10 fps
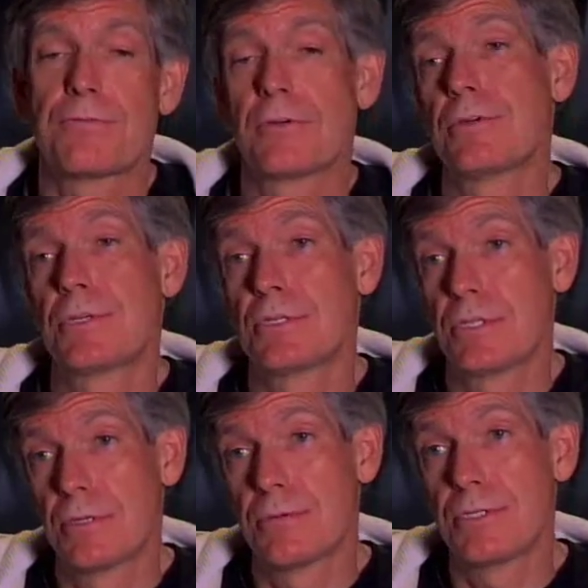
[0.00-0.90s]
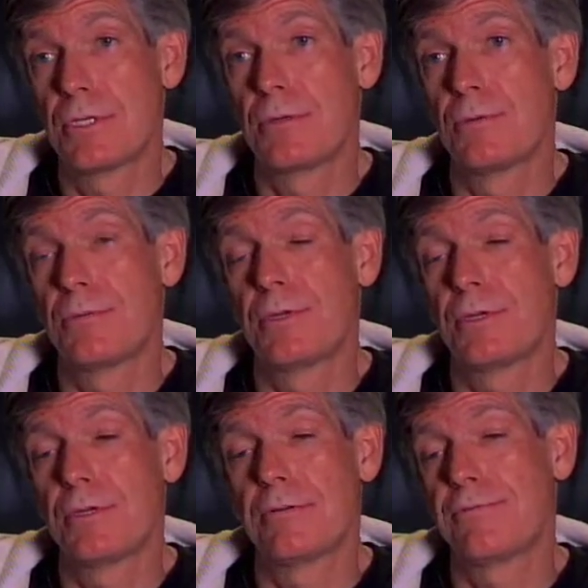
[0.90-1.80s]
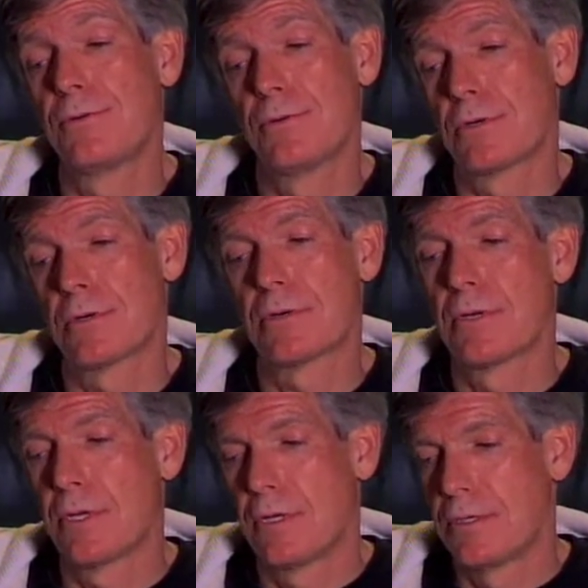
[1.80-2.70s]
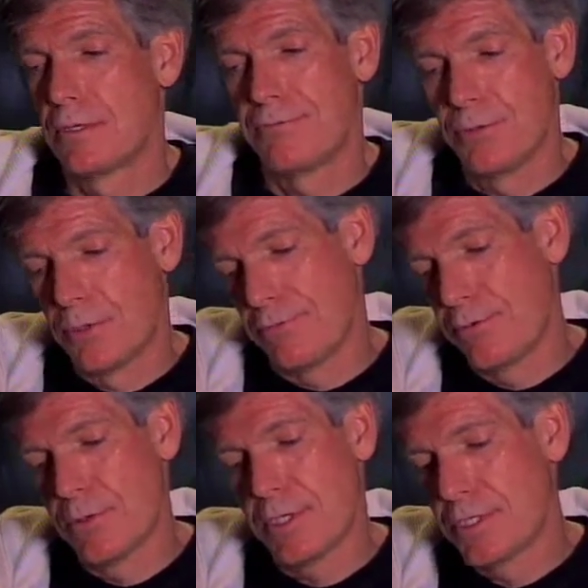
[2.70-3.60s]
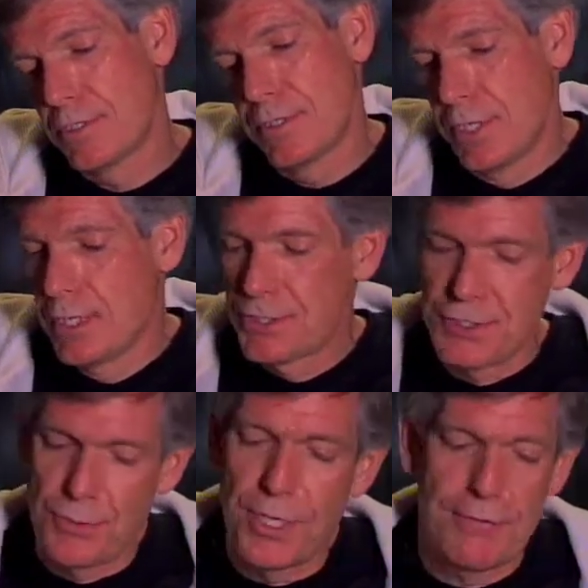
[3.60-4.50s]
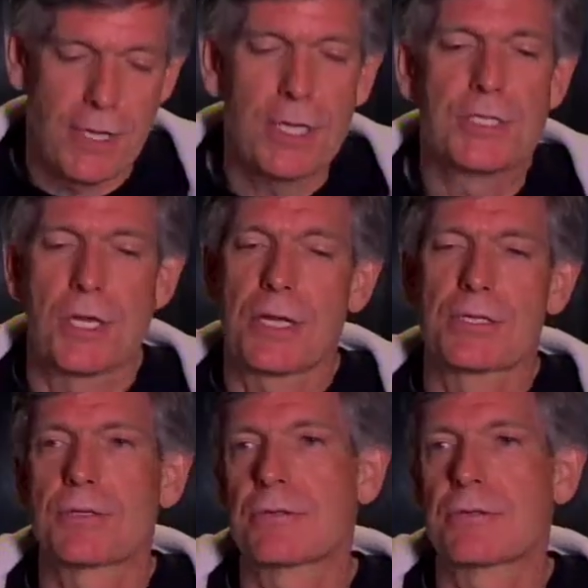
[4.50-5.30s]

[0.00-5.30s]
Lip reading: for using GWT would be if you wanted. So we have AJAX